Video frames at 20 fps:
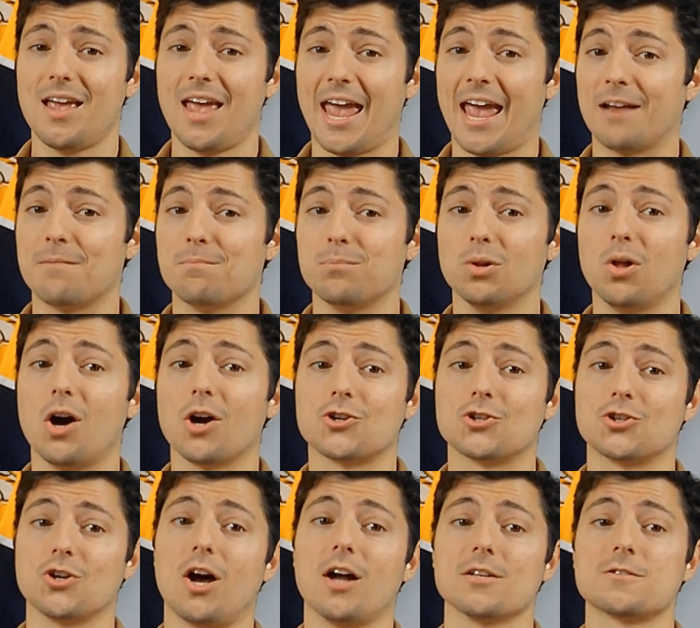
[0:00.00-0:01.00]
and block
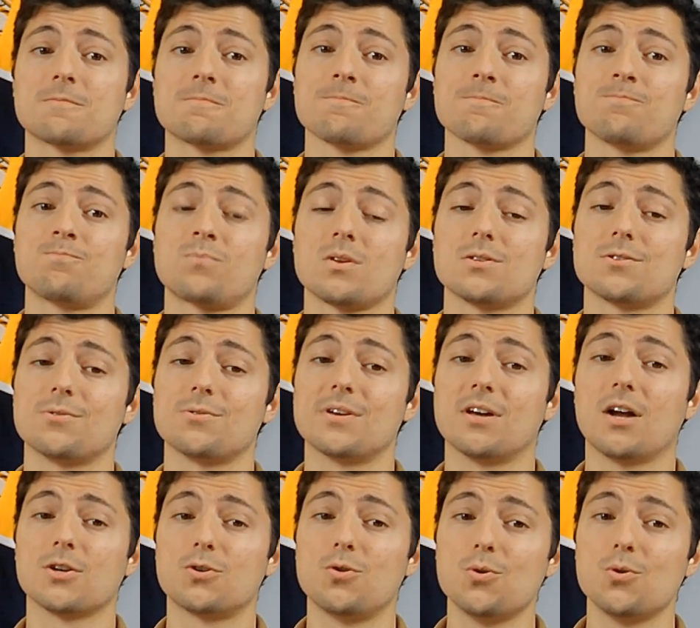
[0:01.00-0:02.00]
shots. So you
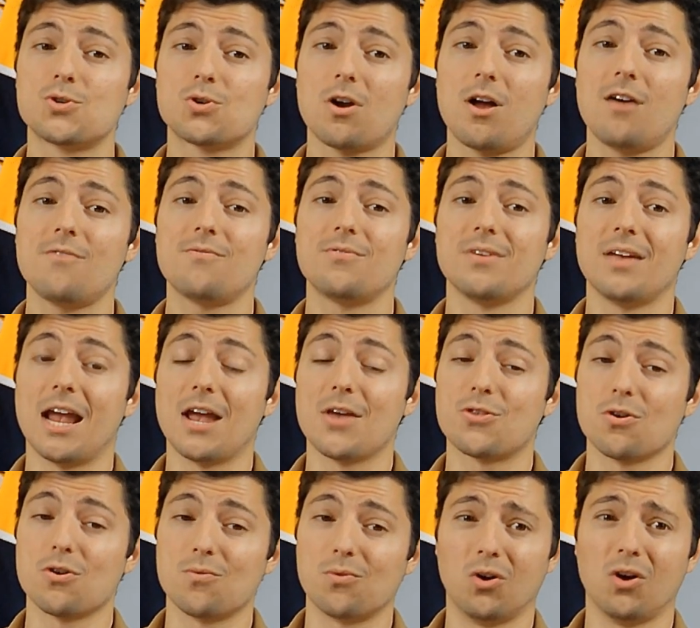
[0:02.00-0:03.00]
got Kucherov, 8th
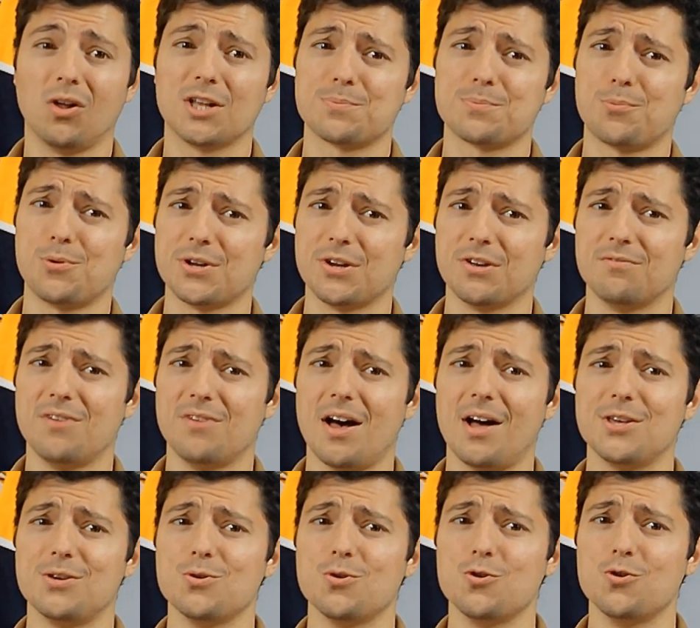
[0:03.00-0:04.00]
overall. That's pretty good
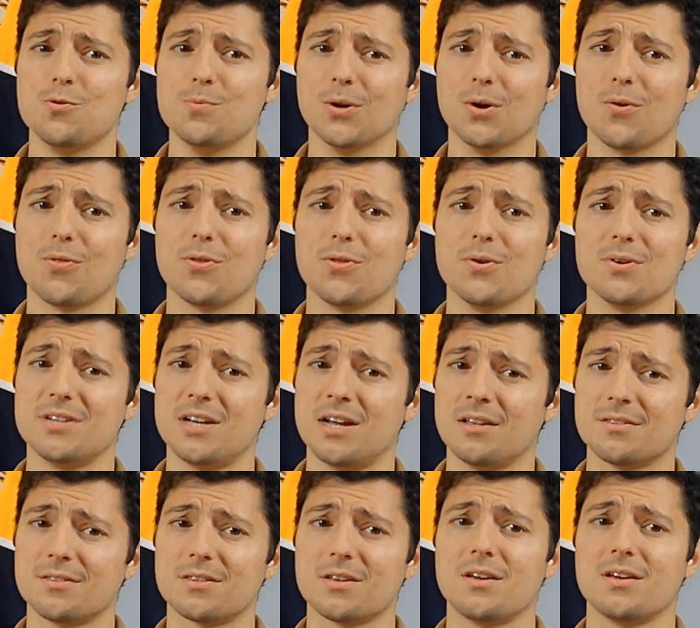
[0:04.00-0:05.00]
value. Huberdeau,
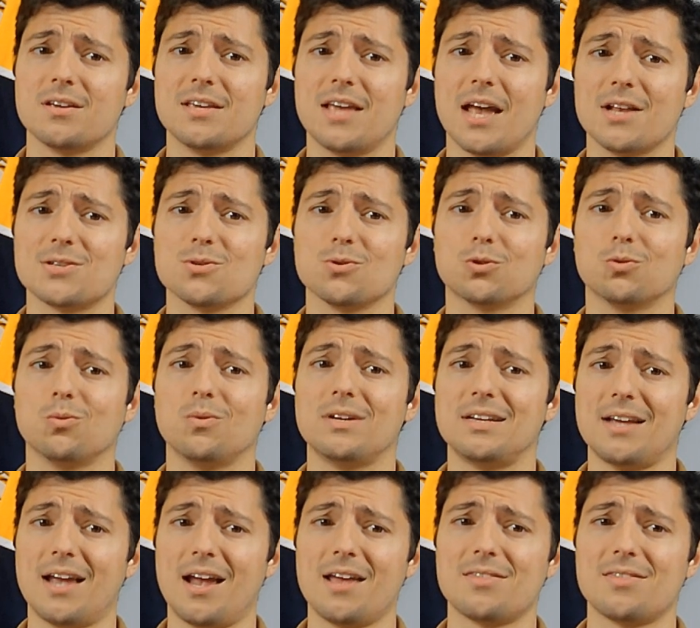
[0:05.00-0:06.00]
13th. Gensel,
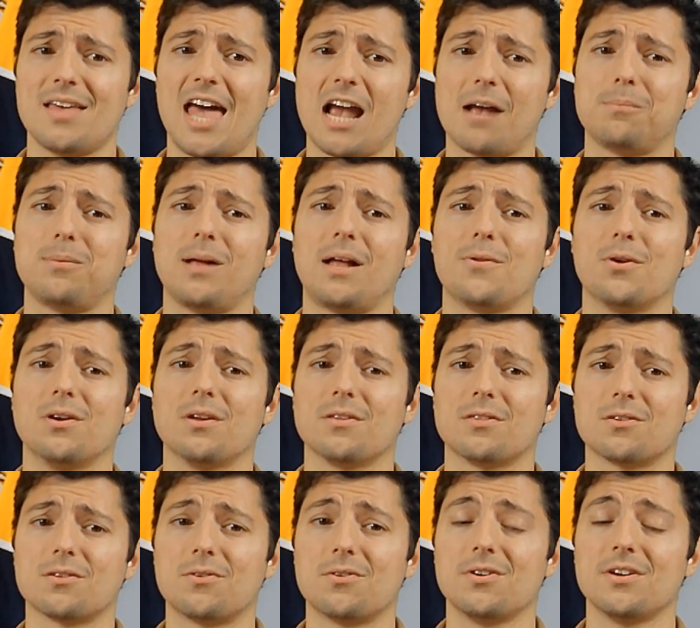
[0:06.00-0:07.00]
28th. Ekblad,
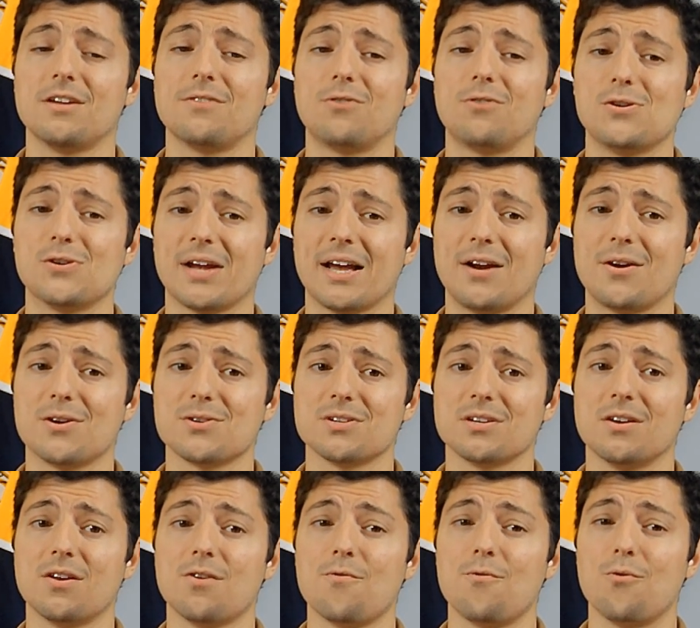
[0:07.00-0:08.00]
33. Frederick
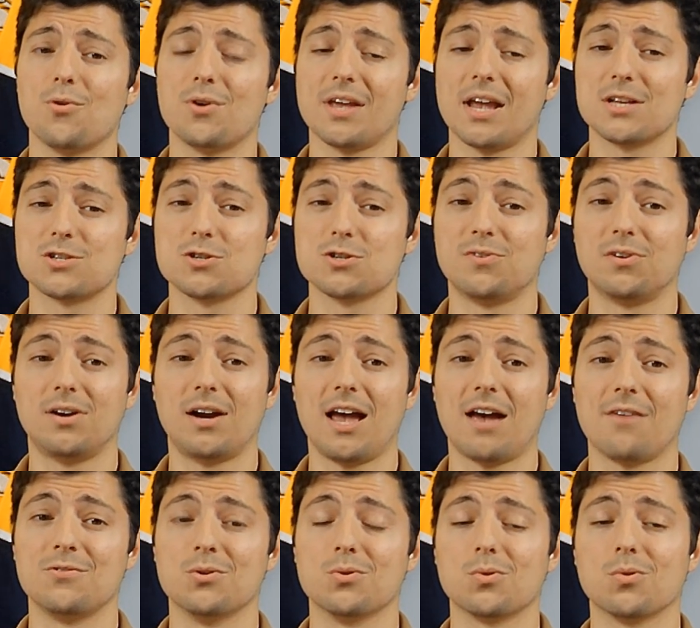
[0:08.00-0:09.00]
Anderson, 48. So far, I
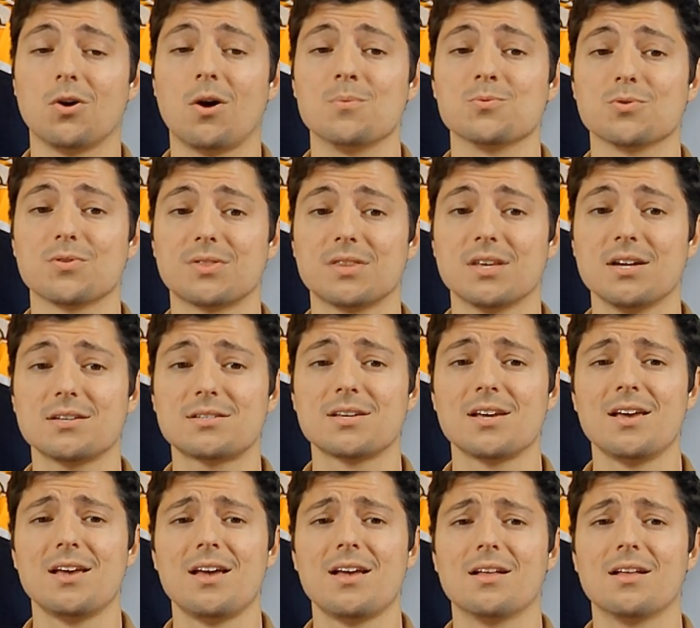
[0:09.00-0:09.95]
have no qualms with this.